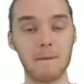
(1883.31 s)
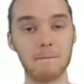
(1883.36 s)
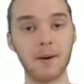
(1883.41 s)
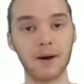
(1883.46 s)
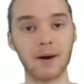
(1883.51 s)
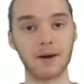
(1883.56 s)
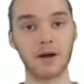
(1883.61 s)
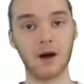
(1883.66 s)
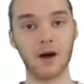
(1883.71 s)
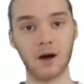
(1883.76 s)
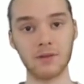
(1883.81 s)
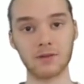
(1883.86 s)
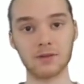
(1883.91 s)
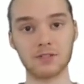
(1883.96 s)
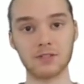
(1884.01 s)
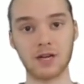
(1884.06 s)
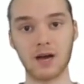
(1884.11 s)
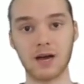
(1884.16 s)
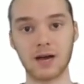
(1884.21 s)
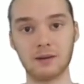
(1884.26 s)
But
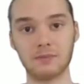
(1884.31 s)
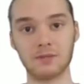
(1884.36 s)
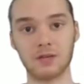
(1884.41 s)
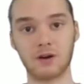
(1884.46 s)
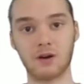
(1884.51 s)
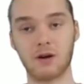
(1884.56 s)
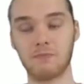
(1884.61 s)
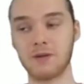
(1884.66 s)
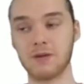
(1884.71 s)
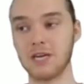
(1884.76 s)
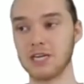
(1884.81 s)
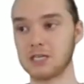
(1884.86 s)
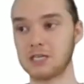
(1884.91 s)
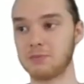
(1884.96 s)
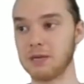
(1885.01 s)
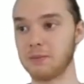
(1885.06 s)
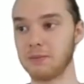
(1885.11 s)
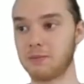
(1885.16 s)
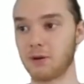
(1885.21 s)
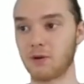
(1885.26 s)
other times in our
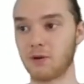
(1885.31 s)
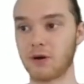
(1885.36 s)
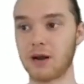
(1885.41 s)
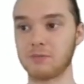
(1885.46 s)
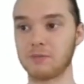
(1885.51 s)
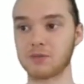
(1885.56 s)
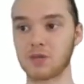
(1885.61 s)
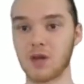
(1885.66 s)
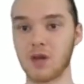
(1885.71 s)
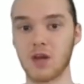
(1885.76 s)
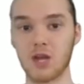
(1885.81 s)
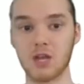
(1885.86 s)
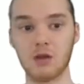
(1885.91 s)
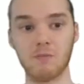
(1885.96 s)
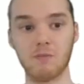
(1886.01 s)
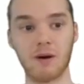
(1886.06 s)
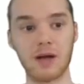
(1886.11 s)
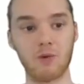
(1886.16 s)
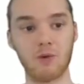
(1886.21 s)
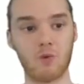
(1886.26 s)
PHP programs,
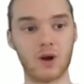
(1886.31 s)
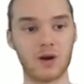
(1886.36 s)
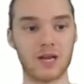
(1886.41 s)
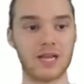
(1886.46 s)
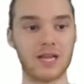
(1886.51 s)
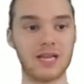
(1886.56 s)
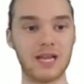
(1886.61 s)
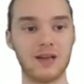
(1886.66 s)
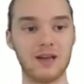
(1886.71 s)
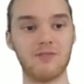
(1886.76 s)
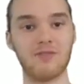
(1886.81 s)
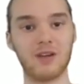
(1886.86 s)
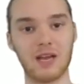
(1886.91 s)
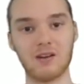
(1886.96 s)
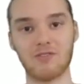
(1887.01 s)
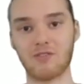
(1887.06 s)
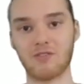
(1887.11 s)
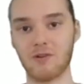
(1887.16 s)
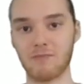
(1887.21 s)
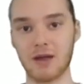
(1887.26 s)
you might want to give
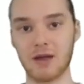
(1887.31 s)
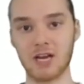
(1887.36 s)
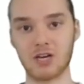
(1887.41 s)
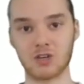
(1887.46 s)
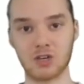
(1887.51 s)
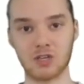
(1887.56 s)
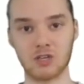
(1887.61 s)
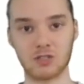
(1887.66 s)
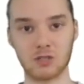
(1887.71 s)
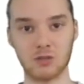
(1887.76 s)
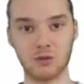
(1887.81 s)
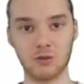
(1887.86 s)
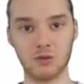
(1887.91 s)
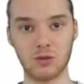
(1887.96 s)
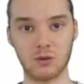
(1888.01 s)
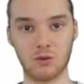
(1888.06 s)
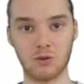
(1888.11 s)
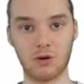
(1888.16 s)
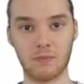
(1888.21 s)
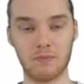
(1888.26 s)
information to
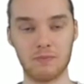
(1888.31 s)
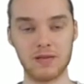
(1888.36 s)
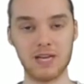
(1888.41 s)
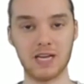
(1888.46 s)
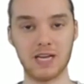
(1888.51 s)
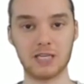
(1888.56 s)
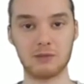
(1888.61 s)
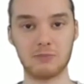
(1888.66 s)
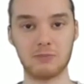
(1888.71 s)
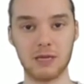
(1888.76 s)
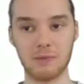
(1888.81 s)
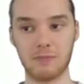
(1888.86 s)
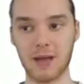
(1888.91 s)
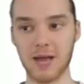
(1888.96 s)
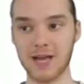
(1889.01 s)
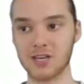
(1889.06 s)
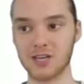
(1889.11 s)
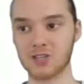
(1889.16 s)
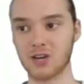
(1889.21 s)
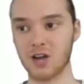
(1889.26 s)
your PHP
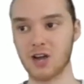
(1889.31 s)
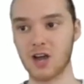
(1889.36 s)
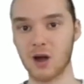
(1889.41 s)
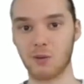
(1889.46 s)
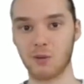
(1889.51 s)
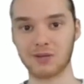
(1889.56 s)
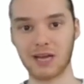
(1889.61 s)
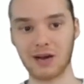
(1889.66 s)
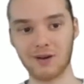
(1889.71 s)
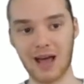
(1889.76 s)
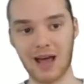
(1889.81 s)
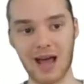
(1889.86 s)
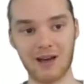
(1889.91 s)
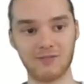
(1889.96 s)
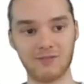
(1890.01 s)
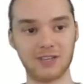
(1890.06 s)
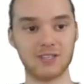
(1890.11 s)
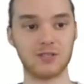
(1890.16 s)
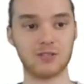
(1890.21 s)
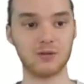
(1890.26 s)
page without
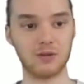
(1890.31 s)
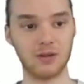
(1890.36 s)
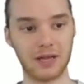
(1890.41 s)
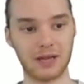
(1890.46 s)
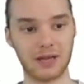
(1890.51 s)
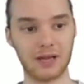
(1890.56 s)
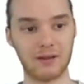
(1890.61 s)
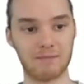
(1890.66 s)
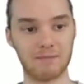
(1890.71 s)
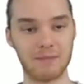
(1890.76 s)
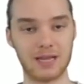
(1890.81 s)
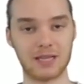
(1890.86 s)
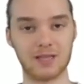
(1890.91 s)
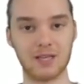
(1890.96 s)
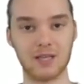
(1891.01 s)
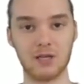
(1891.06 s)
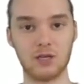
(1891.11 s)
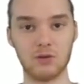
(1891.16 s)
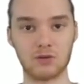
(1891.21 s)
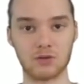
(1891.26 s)
having to like make
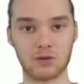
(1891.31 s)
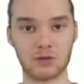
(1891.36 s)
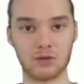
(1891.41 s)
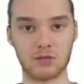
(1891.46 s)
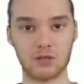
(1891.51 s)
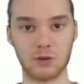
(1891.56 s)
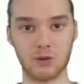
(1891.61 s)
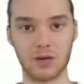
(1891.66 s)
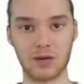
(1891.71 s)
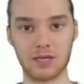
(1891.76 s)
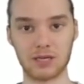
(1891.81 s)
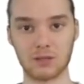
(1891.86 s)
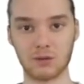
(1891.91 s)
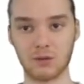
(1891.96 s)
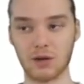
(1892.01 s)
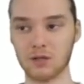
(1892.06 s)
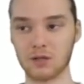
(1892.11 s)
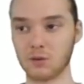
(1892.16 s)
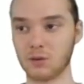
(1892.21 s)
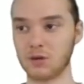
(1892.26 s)
the user do it.
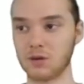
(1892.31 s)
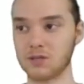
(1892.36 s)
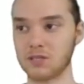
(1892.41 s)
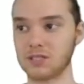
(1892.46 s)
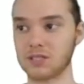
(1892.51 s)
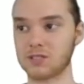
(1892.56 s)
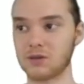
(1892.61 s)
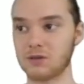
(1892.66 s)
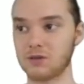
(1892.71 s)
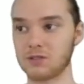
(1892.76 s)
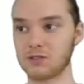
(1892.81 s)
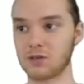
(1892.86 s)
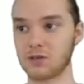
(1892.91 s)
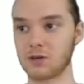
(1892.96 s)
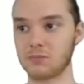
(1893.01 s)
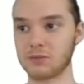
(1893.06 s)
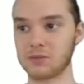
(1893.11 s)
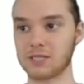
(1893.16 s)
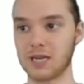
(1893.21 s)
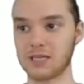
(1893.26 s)
So in other words, in certain
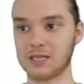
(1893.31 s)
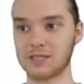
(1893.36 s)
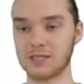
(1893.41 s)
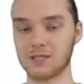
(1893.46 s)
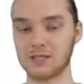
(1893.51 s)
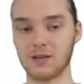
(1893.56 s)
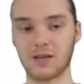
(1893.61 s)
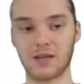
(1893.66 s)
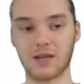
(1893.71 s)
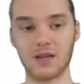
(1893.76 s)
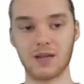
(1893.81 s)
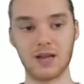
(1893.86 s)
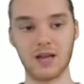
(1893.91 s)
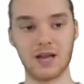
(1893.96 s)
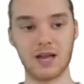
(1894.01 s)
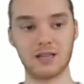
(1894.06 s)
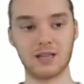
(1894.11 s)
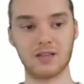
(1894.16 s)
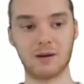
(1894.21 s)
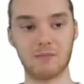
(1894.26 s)
circumstances, like
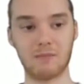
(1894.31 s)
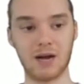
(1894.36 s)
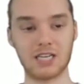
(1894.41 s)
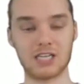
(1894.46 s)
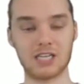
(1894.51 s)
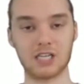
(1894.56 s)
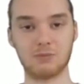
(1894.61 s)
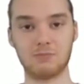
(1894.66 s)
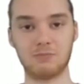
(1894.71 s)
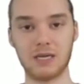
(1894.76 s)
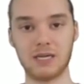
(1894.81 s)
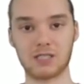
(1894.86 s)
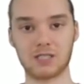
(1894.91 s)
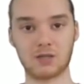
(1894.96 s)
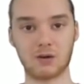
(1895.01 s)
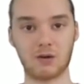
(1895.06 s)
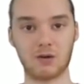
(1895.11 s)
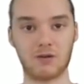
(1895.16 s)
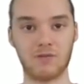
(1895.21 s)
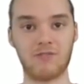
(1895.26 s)
there might just be
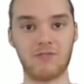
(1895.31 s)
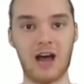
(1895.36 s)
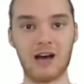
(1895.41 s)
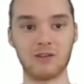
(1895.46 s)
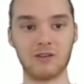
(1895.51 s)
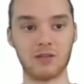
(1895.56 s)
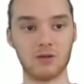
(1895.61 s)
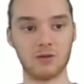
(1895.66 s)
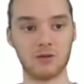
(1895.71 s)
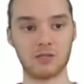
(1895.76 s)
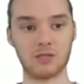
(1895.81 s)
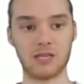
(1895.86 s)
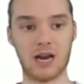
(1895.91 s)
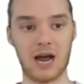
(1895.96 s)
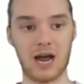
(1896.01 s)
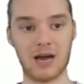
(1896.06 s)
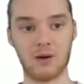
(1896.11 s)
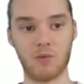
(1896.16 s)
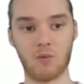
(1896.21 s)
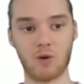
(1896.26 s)
certain values
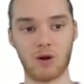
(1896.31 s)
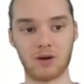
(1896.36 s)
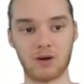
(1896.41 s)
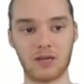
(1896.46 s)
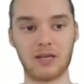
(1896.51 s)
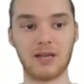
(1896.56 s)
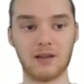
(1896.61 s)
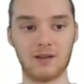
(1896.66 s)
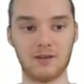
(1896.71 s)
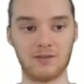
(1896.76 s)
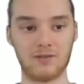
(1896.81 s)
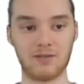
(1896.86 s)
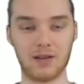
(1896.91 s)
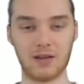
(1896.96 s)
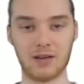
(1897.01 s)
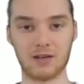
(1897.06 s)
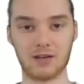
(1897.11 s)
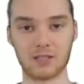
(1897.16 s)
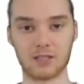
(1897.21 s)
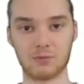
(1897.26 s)
that I want to give
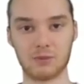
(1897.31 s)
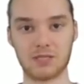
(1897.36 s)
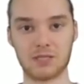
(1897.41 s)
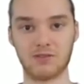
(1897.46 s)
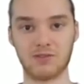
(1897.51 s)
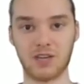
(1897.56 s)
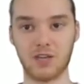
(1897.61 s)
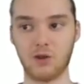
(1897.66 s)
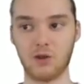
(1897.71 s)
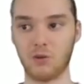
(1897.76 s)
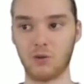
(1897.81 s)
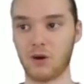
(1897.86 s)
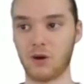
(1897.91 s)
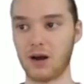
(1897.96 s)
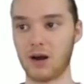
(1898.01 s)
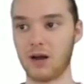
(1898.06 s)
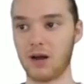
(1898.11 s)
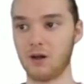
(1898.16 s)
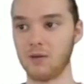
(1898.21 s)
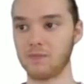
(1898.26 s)
in a specific
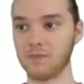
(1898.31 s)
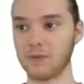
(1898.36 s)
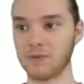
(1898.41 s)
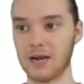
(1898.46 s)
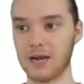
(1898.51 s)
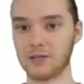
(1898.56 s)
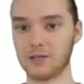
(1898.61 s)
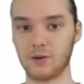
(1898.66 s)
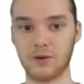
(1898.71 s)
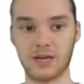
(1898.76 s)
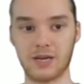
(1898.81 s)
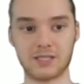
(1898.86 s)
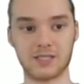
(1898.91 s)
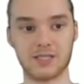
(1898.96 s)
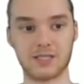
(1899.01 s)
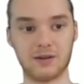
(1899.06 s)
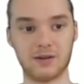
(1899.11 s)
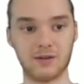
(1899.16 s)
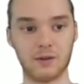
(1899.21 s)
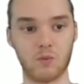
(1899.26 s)
URL, and I don't
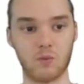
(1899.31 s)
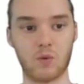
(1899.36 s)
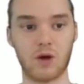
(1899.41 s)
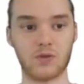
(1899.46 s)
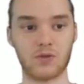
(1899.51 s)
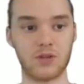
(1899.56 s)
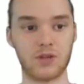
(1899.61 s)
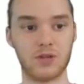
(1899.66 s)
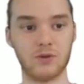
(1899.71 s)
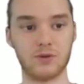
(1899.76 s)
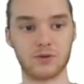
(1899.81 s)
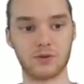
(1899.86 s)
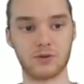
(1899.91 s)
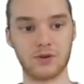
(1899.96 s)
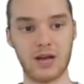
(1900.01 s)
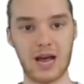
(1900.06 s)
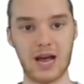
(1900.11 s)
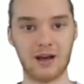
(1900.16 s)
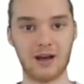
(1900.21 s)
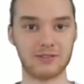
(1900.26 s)
necessarily want the
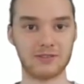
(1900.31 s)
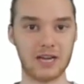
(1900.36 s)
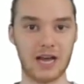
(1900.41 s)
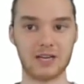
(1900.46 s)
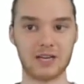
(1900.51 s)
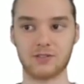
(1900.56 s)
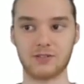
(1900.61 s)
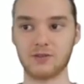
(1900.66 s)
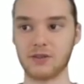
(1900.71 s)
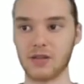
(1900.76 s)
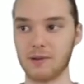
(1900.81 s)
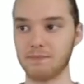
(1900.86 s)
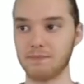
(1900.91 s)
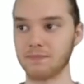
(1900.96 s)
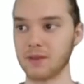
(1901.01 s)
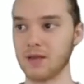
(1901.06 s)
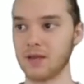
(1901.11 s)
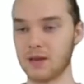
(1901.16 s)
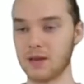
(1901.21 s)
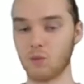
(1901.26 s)
user to have to enter
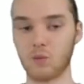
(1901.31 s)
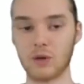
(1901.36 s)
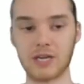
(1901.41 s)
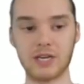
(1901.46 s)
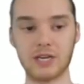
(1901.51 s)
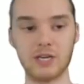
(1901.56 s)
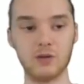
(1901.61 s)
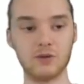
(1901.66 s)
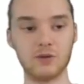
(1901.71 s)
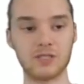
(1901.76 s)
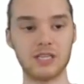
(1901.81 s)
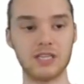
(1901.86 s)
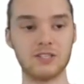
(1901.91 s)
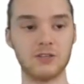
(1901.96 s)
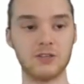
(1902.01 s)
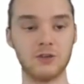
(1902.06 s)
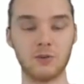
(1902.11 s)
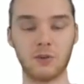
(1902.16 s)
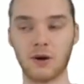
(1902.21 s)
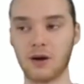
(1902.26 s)
them. And we can use
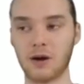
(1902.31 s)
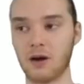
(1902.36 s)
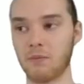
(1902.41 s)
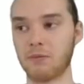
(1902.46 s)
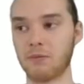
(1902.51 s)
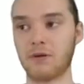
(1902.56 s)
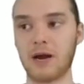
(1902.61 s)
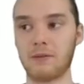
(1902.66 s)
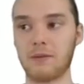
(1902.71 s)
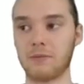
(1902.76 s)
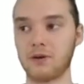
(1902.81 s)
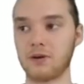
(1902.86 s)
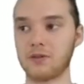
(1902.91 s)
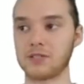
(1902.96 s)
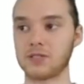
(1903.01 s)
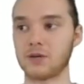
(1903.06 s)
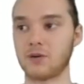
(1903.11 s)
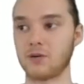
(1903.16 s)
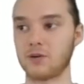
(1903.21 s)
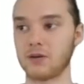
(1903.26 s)
these URL
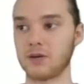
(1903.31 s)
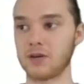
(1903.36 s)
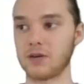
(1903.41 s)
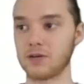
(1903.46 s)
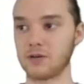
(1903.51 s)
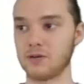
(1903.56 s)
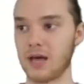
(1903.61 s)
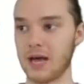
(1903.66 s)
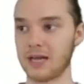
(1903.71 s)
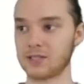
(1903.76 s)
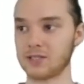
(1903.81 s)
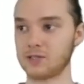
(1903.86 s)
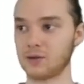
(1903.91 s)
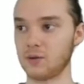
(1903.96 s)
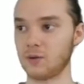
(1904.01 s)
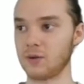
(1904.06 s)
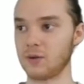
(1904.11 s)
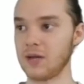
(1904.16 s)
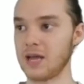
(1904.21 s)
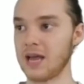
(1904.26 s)
parameters in order to do that.
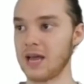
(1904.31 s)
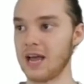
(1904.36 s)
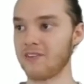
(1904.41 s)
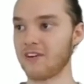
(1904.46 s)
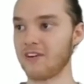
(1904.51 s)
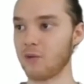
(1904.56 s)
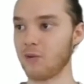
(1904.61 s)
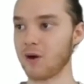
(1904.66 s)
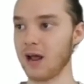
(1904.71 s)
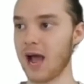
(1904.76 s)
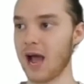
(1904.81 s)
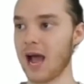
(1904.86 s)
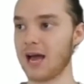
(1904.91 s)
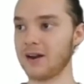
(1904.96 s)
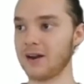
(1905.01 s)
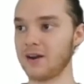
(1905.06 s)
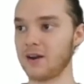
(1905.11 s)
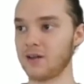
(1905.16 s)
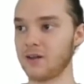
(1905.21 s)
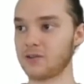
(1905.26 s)
So if I want to
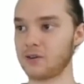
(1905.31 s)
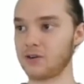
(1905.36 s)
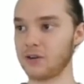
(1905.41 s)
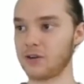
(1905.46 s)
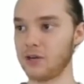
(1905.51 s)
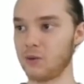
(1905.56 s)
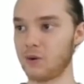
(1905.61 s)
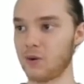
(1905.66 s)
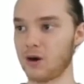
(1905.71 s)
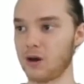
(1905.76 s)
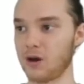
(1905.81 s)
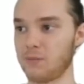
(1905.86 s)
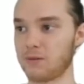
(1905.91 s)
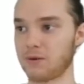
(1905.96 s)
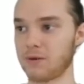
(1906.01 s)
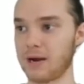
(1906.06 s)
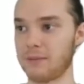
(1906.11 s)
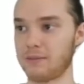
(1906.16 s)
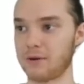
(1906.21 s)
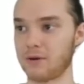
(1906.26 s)
add another URL
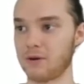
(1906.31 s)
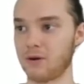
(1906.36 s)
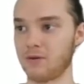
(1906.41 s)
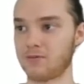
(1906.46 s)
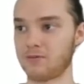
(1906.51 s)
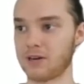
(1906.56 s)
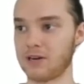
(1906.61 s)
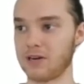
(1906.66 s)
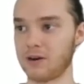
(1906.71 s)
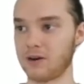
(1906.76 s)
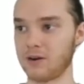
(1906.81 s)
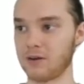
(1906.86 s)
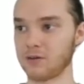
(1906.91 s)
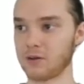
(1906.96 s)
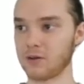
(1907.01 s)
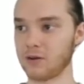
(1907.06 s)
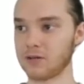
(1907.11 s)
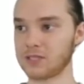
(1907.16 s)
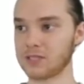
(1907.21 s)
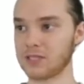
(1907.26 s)
parameter over here,
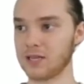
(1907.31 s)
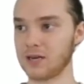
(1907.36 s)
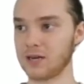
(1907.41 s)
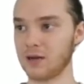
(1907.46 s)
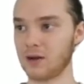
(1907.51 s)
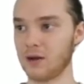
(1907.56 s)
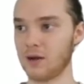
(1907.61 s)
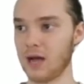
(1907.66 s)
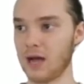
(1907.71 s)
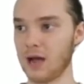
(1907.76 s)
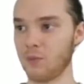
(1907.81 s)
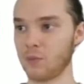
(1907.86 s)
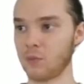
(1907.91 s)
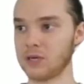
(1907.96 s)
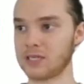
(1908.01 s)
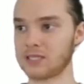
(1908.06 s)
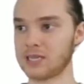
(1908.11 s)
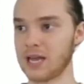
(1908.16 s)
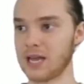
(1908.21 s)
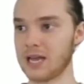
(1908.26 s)
you'll notice that
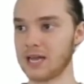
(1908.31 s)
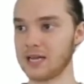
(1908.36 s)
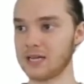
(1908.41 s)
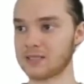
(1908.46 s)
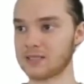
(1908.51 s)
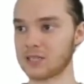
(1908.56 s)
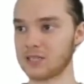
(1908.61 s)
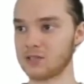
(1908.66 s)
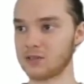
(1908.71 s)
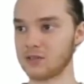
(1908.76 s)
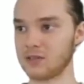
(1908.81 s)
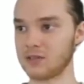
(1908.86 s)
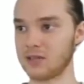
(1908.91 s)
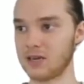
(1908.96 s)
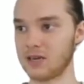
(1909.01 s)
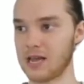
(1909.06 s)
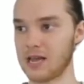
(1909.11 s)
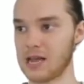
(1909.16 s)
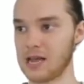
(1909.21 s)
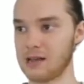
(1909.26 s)
we say essentially the
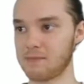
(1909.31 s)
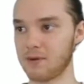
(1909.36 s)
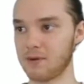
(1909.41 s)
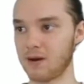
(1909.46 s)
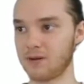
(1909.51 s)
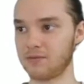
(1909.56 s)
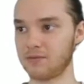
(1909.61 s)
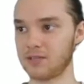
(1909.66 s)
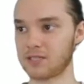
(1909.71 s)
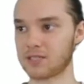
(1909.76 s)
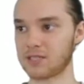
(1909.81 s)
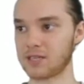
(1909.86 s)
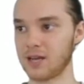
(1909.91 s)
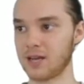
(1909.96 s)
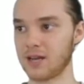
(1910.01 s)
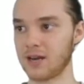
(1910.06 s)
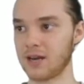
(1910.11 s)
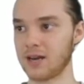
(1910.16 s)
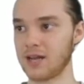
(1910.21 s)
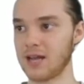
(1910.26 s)
name of the
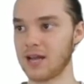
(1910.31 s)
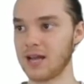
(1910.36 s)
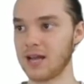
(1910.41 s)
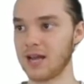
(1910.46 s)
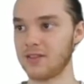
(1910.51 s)
site.